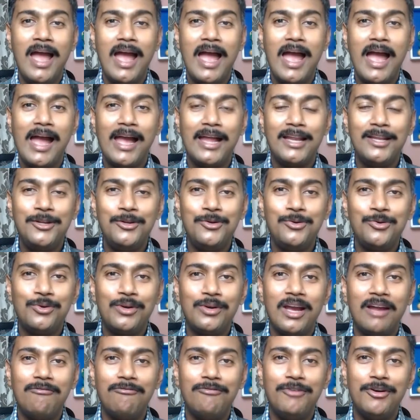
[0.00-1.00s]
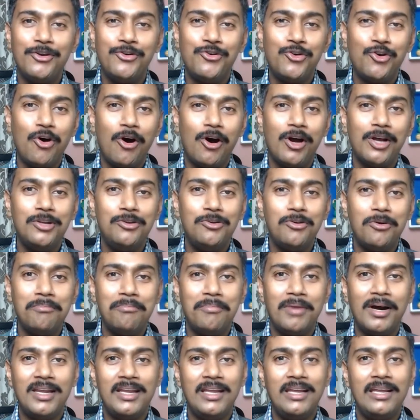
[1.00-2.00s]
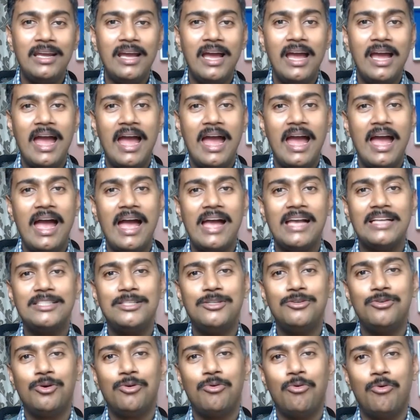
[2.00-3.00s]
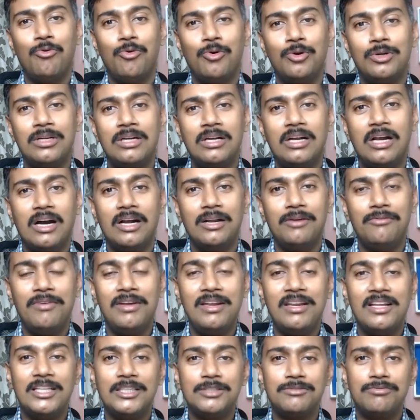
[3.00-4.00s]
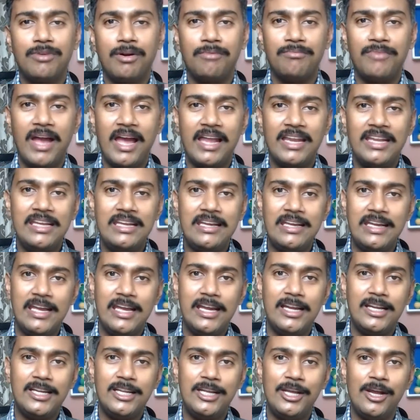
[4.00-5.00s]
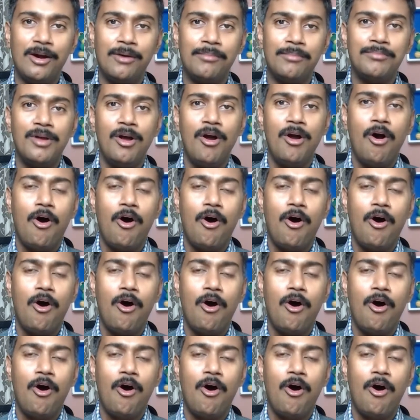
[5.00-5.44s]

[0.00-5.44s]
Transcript: and you can withdraw your money as your own convenience from any A T M,